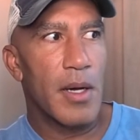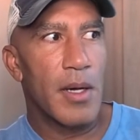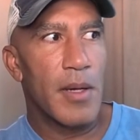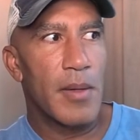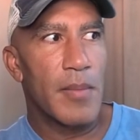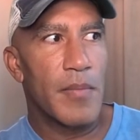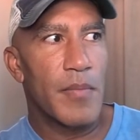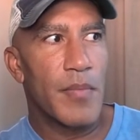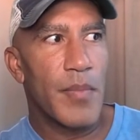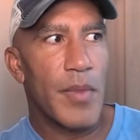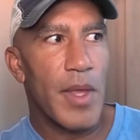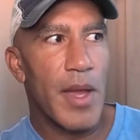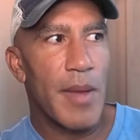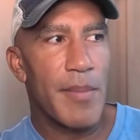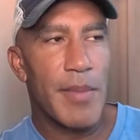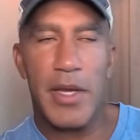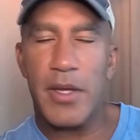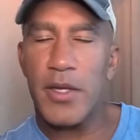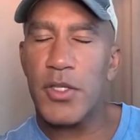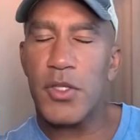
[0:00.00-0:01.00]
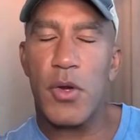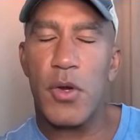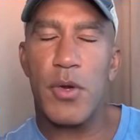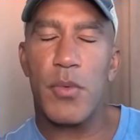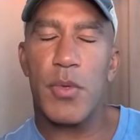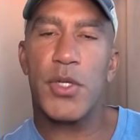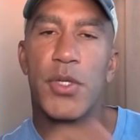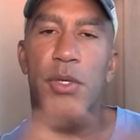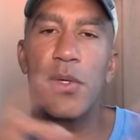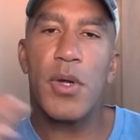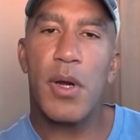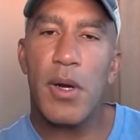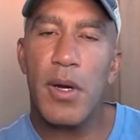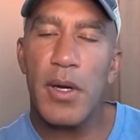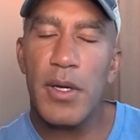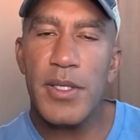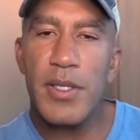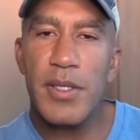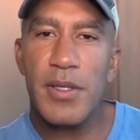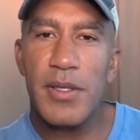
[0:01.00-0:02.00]
um, I'm not going to start it with two
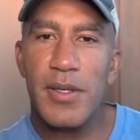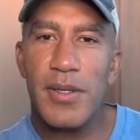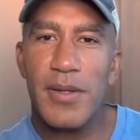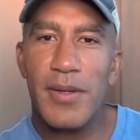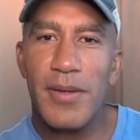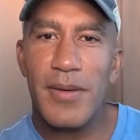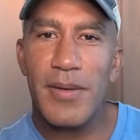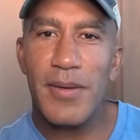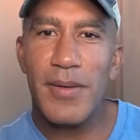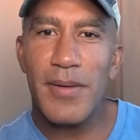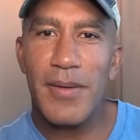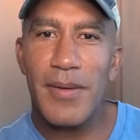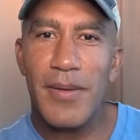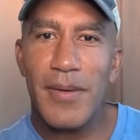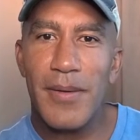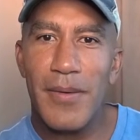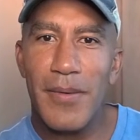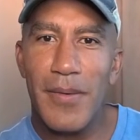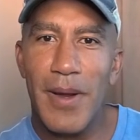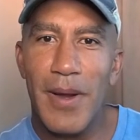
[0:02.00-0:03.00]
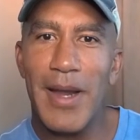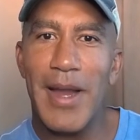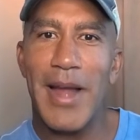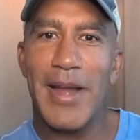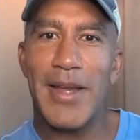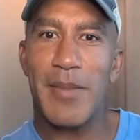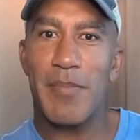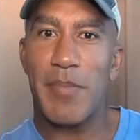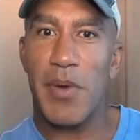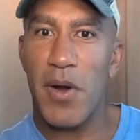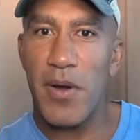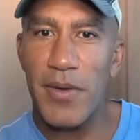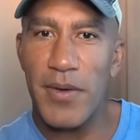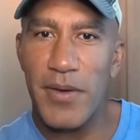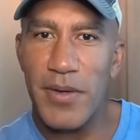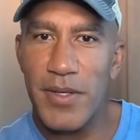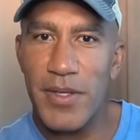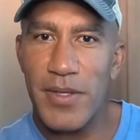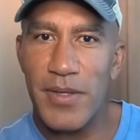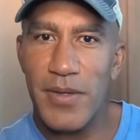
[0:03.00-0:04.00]
cars, right? I need
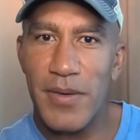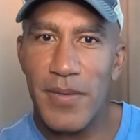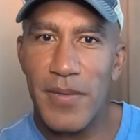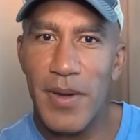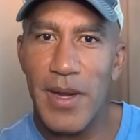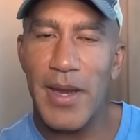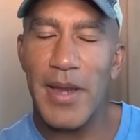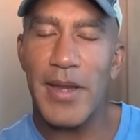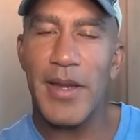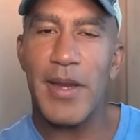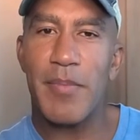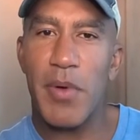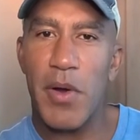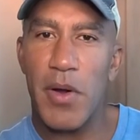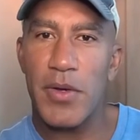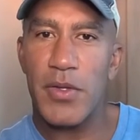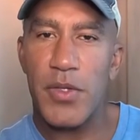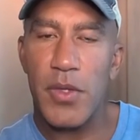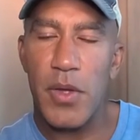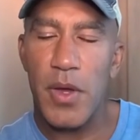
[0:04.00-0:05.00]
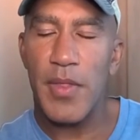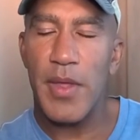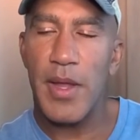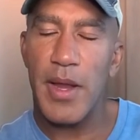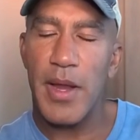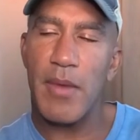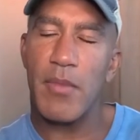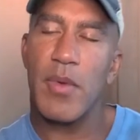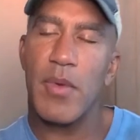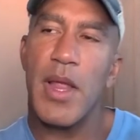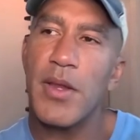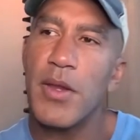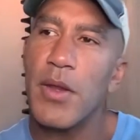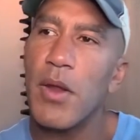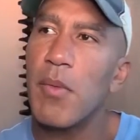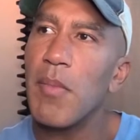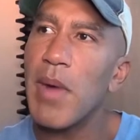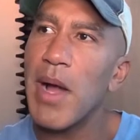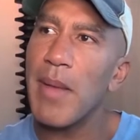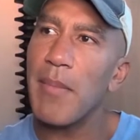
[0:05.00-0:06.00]
partners, yeah. right? I need partners on there, and, and
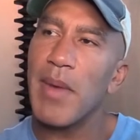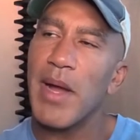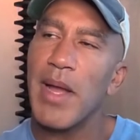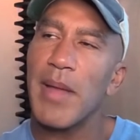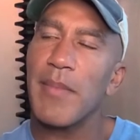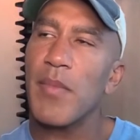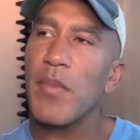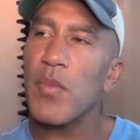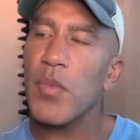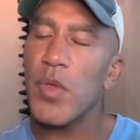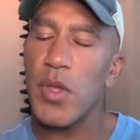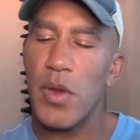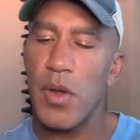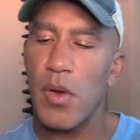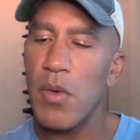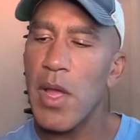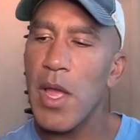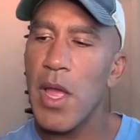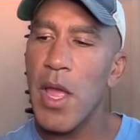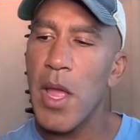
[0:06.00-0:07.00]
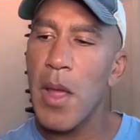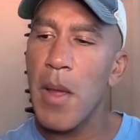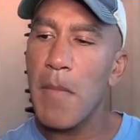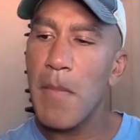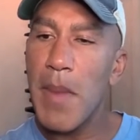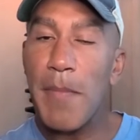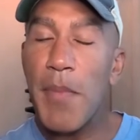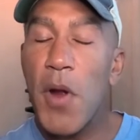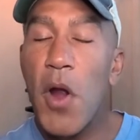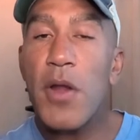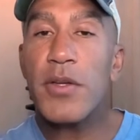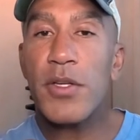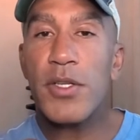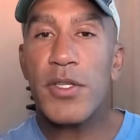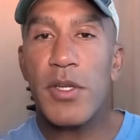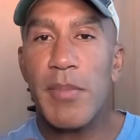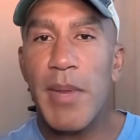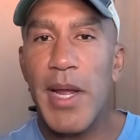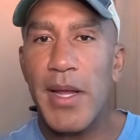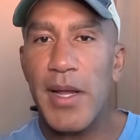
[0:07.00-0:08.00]
you know, my, my you know, my
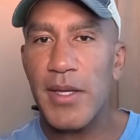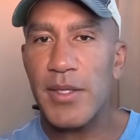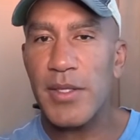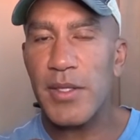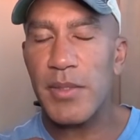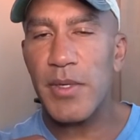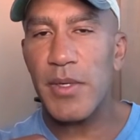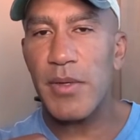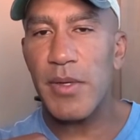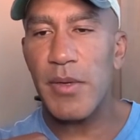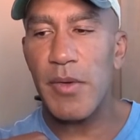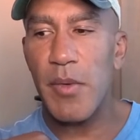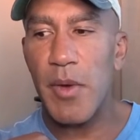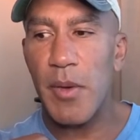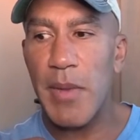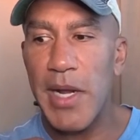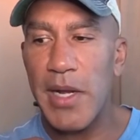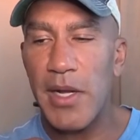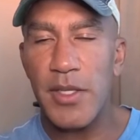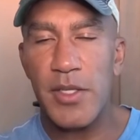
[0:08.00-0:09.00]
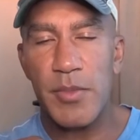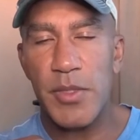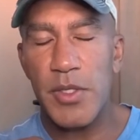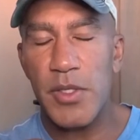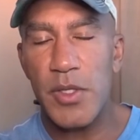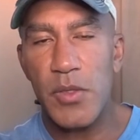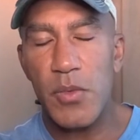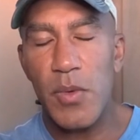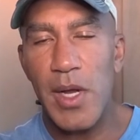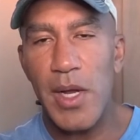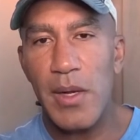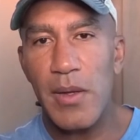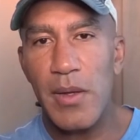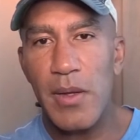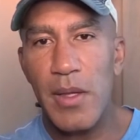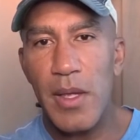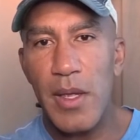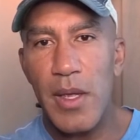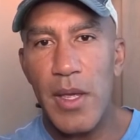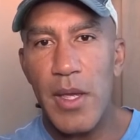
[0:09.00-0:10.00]
partners are my customer are my customers as well
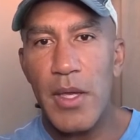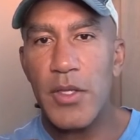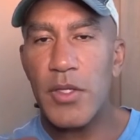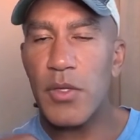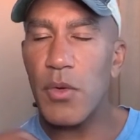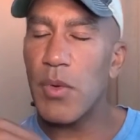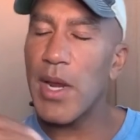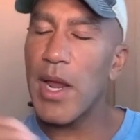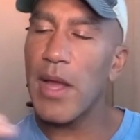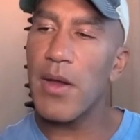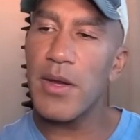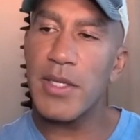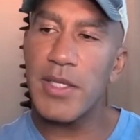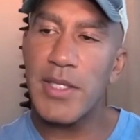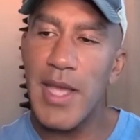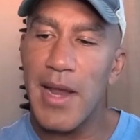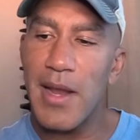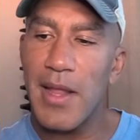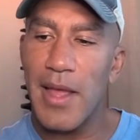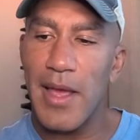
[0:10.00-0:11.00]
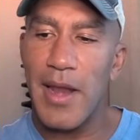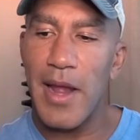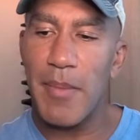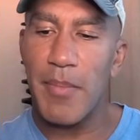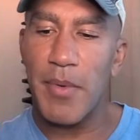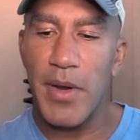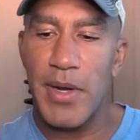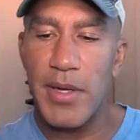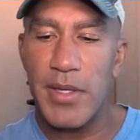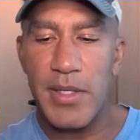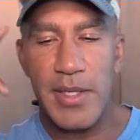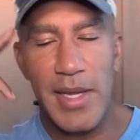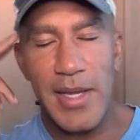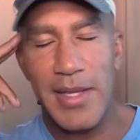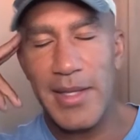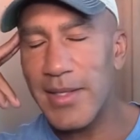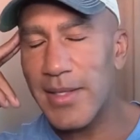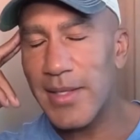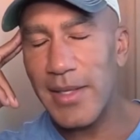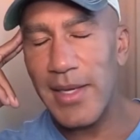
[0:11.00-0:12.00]
so when I go to satellite operators, I say,
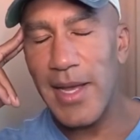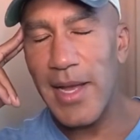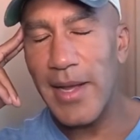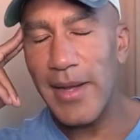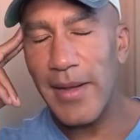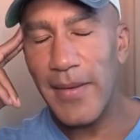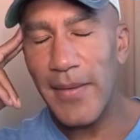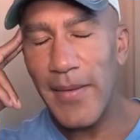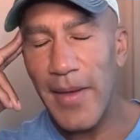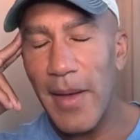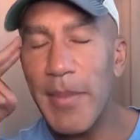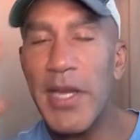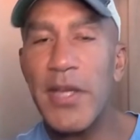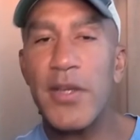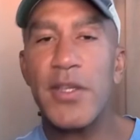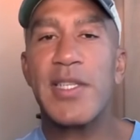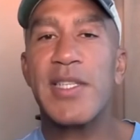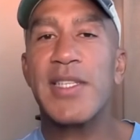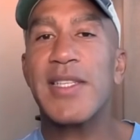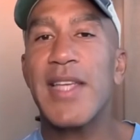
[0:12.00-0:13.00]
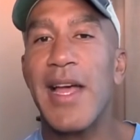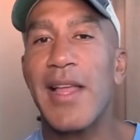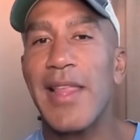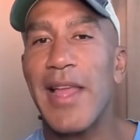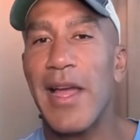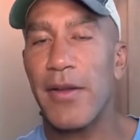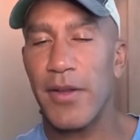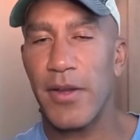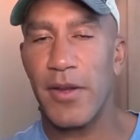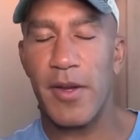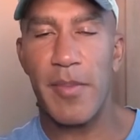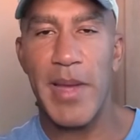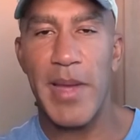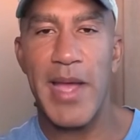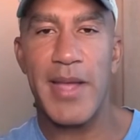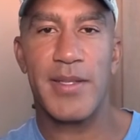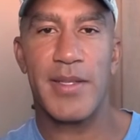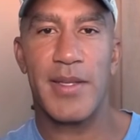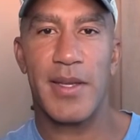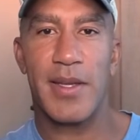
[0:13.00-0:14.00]
hey, listen, guy, I'm here to sell out your
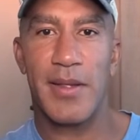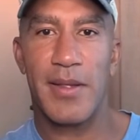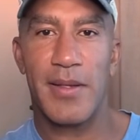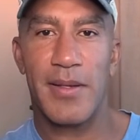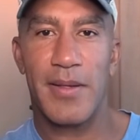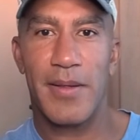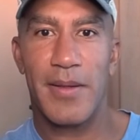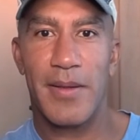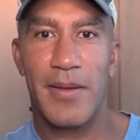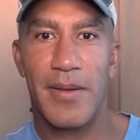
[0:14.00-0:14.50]
capacity.